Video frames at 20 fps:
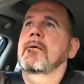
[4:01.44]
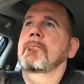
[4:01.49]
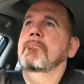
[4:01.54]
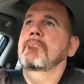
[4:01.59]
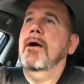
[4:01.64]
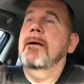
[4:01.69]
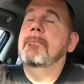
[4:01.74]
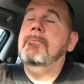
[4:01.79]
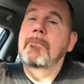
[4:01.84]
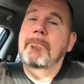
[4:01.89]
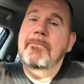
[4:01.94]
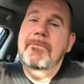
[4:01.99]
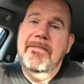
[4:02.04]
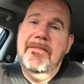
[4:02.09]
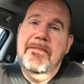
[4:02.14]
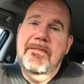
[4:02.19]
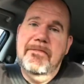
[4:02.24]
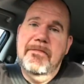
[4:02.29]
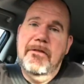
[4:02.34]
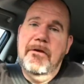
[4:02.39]

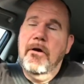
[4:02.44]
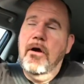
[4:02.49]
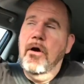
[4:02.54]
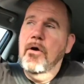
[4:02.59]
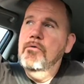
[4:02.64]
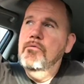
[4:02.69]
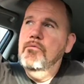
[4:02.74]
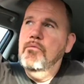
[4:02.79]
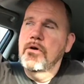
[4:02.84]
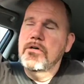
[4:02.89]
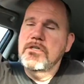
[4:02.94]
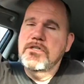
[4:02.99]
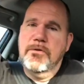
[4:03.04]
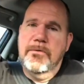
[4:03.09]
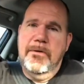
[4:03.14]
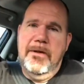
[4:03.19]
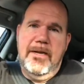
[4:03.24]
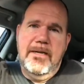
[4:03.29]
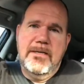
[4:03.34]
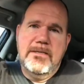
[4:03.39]
probably their own worst
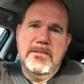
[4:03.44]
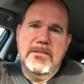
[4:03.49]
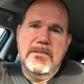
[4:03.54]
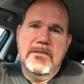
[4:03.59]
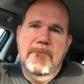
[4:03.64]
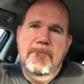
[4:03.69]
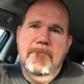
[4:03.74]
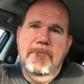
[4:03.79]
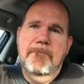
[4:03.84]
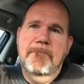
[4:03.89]
critics.